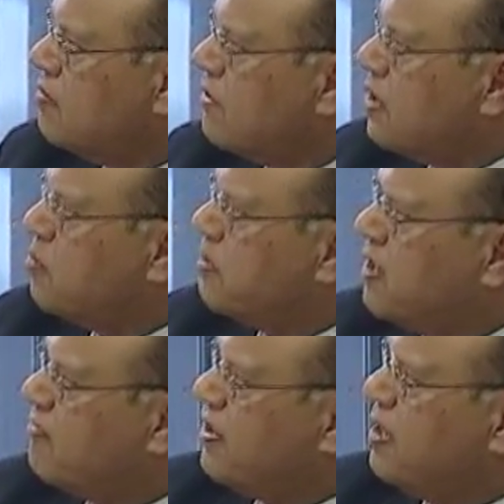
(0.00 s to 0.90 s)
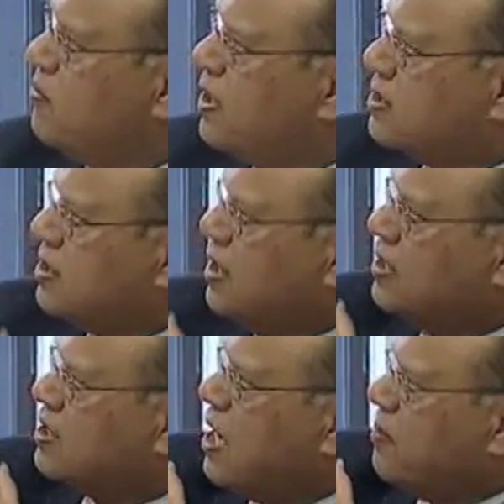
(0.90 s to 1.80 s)
Very briefly, what
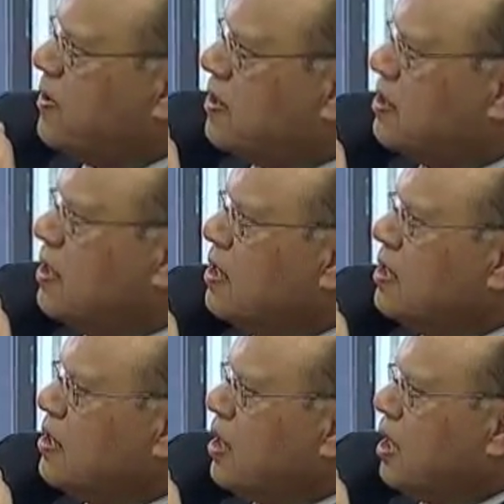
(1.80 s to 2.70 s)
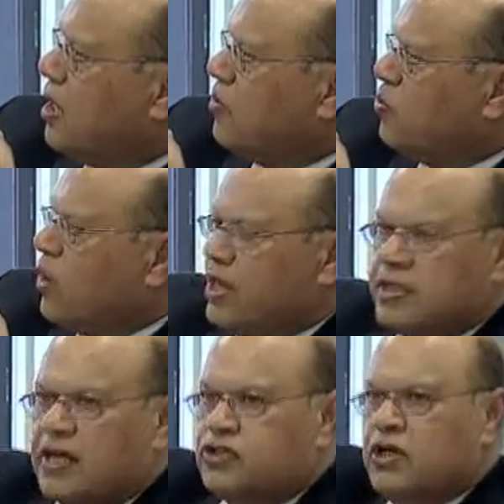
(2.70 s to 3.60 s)
has happened, as
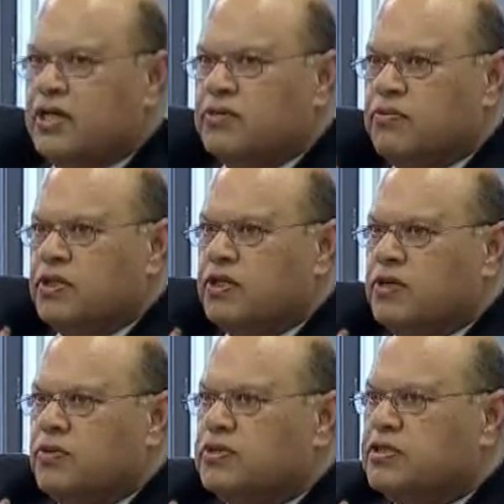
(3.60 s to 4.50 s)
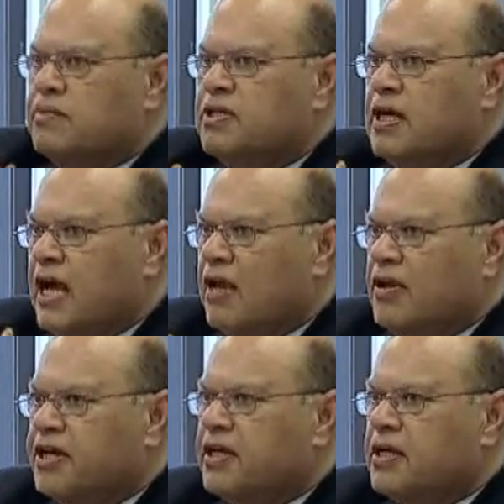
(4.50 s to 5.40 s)
I shared with you, some of the
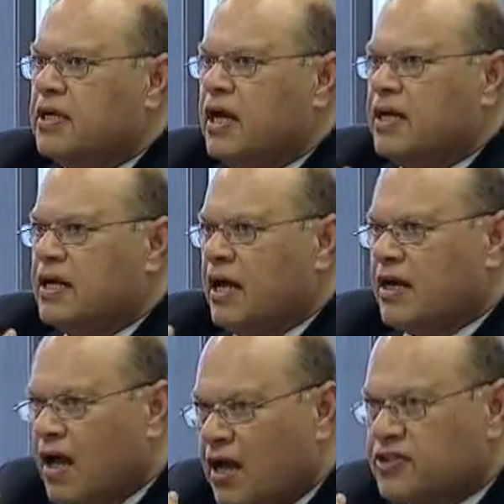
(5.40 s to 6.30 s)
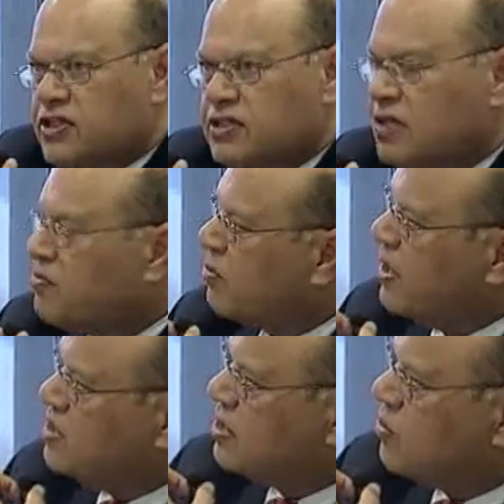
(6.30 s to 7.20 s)
analytic and analysis
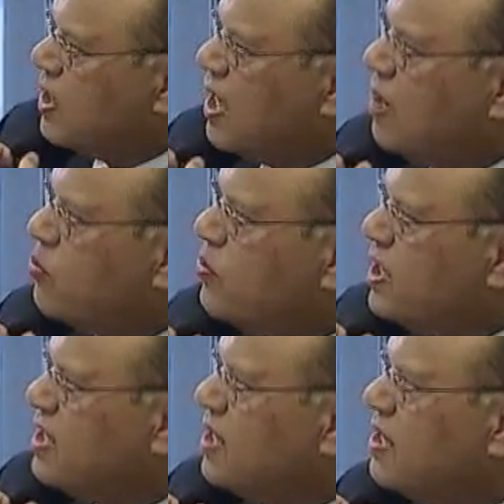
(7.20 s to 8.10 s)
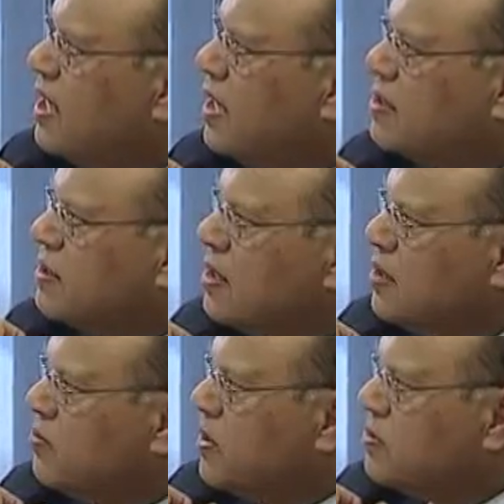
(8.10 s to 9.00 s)
information we have, we can get
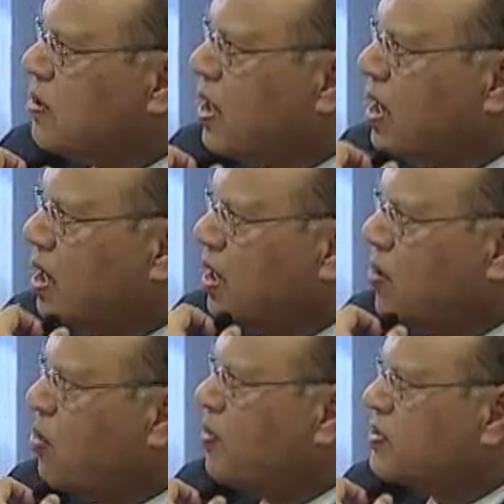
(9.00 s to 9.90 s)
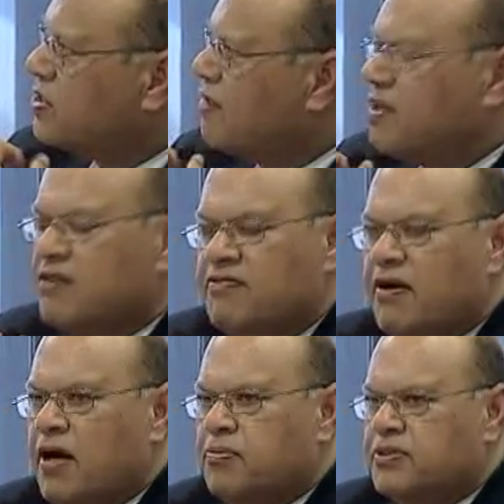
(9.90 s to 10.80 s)
with over
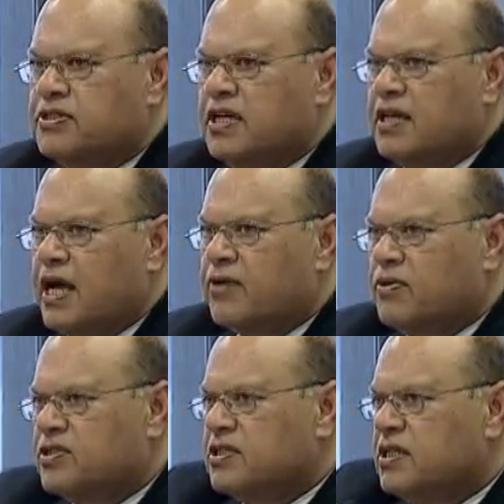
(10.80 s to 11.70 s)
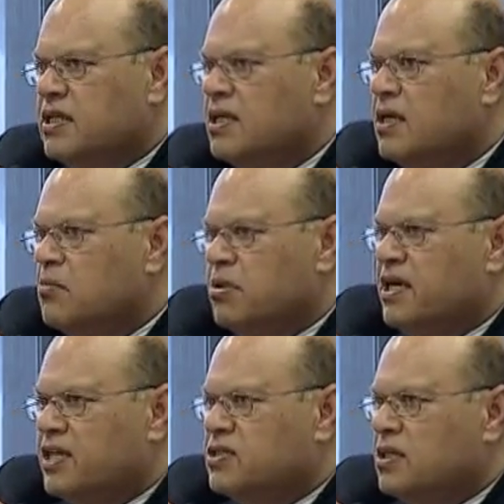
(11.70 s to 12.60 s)
75% accuracy
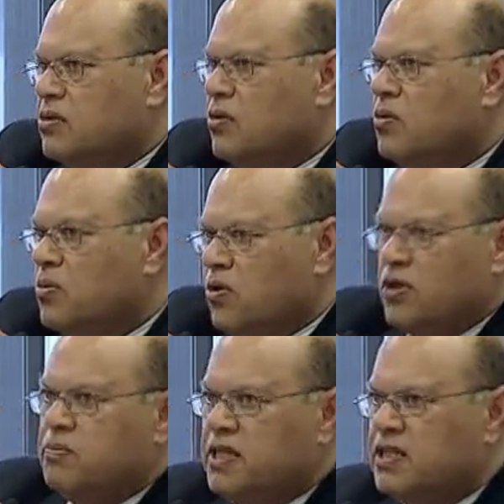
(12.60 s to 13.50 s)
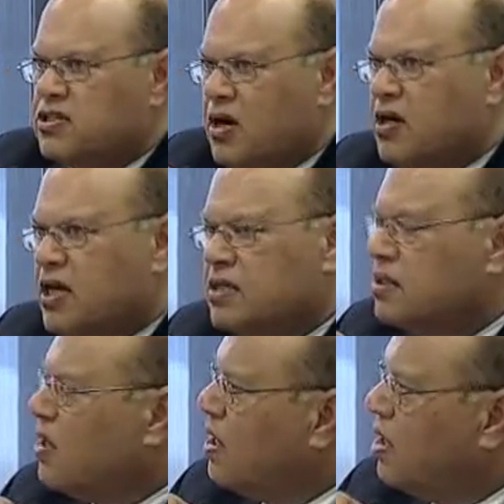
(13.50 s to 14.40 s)
prediction who could be the target
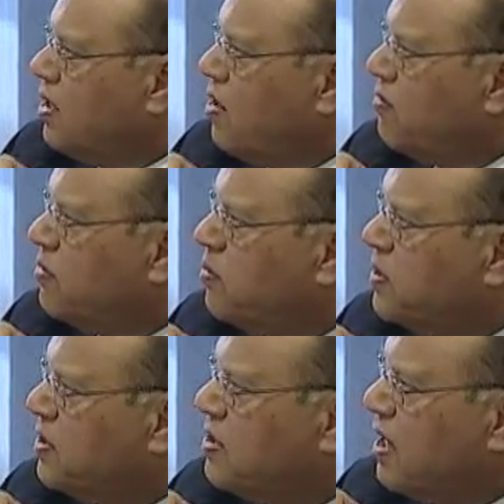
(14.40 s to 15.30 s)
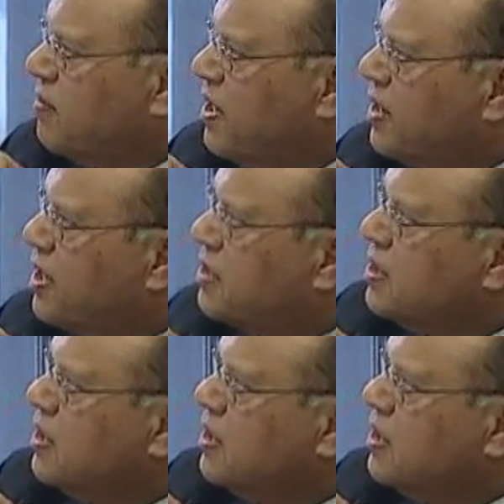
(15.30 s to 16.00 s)
of a pre-diabetic.